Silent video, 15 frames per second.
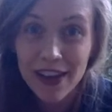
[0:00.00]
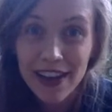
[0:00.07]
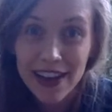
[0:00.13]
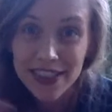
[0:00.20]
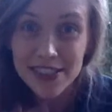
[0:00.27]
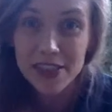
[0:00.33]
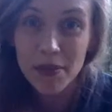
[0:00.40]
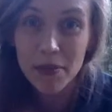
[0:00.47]

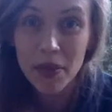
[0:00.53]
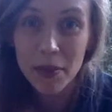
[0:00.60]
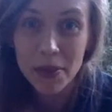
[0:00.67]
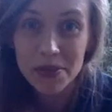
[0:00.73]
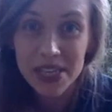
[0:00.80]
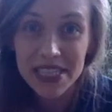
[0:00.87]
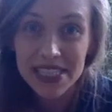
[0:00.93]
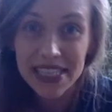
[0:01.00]
and dump them
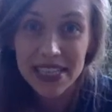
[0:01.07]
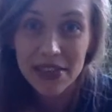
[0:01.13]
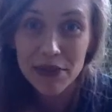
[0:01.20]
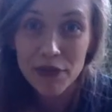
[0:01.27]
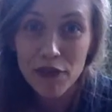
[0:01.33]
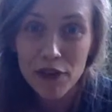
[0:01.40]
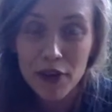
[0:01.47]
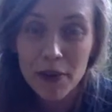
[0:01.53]
upside down
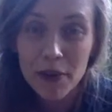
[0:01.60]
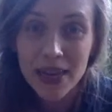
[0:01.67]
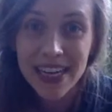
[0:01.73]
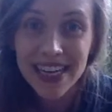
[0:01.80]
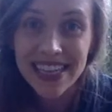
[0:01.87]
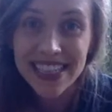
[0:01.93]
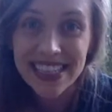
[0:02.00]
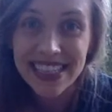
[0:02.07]
for a
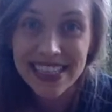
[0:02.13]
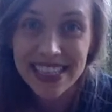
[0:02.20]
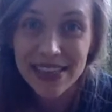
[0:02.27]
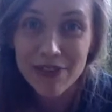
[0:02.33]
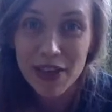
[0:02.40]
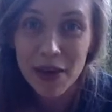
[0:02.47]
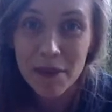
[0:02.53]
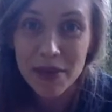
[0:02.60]
minute and leave
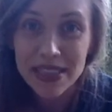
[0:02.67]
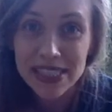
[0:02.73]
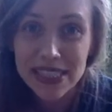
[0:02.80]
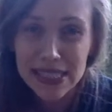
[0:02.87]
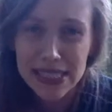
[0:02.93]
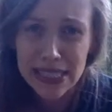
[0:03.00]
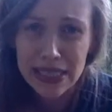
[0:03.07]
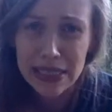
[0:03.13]
them and
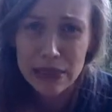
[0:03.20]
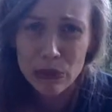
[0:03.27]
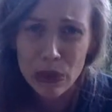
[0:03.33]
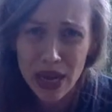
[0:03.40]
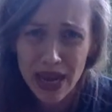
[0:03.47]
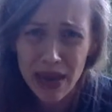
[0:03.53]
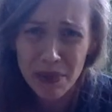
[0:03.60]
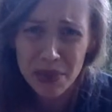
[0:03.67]
see what
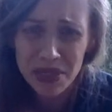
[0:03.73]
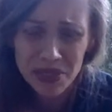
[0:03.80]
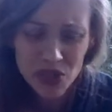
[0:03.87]
happens.